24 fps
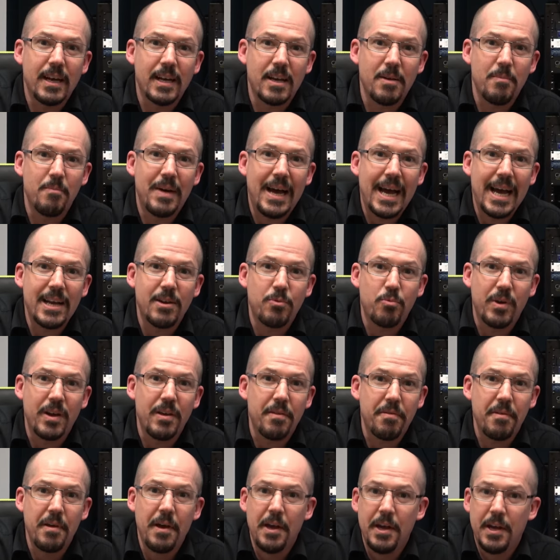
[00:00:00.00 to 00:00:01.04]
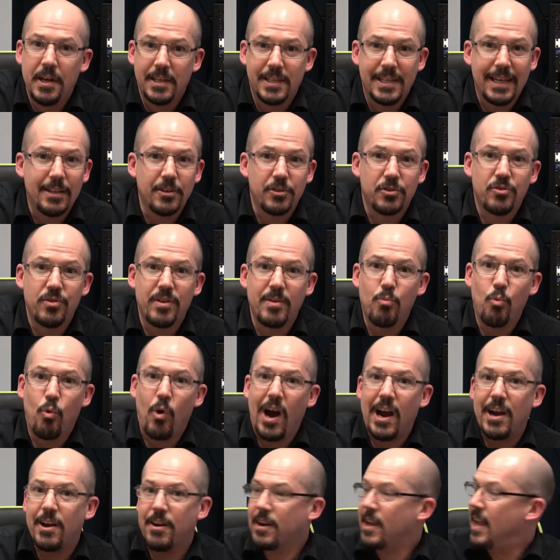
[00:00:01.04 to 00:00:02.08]
combined with Telestream
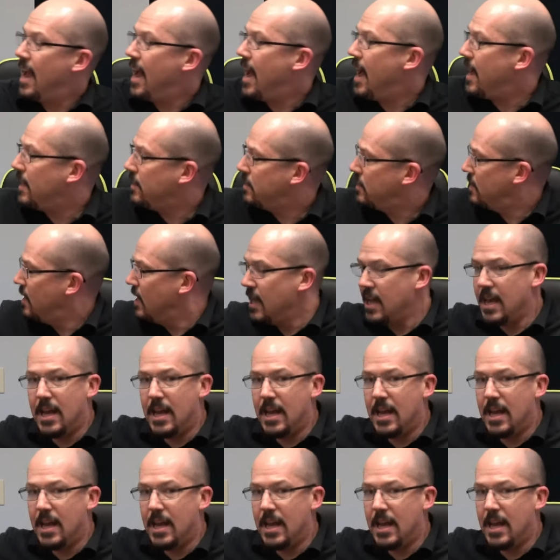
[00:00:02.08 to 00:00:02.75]
Wirecast,